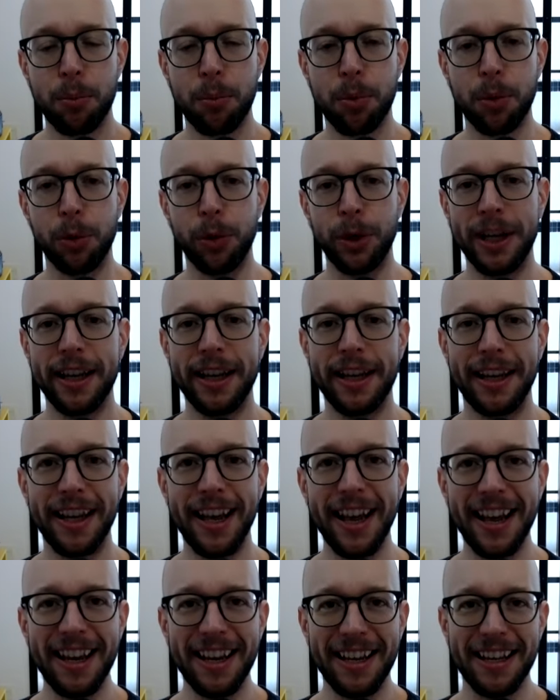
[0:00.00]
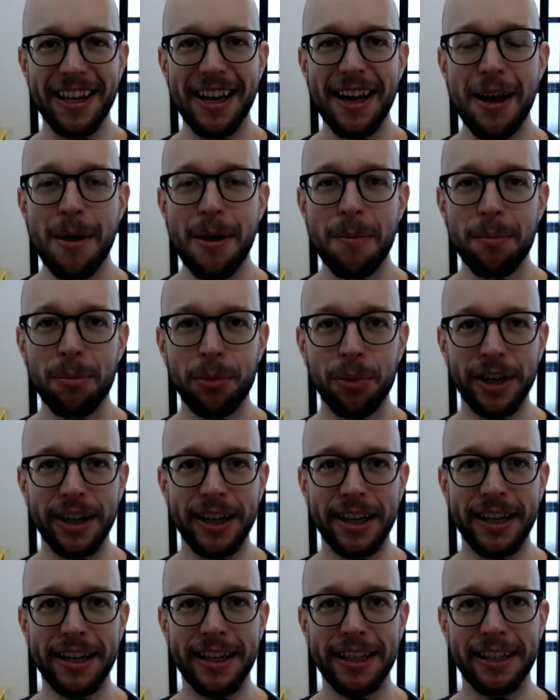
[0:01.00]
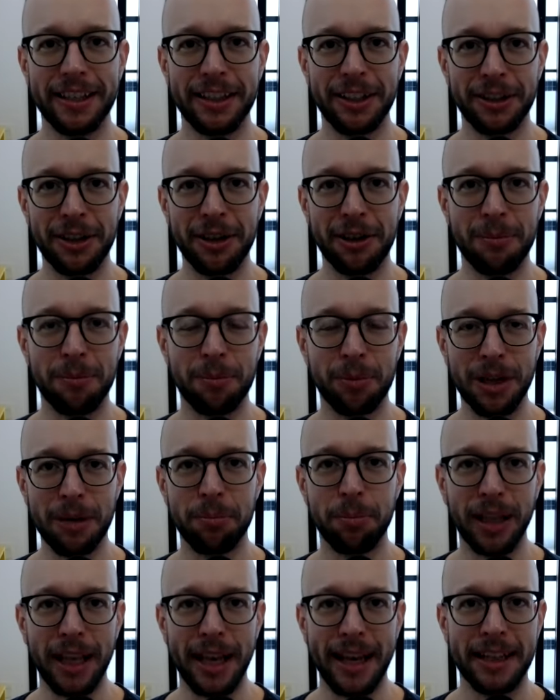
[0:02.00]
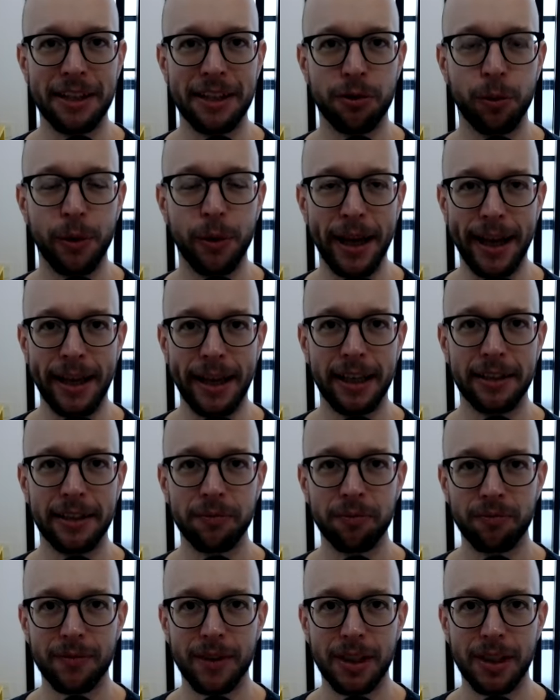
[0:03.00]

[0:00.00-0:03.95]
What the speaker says: pre pre-planned way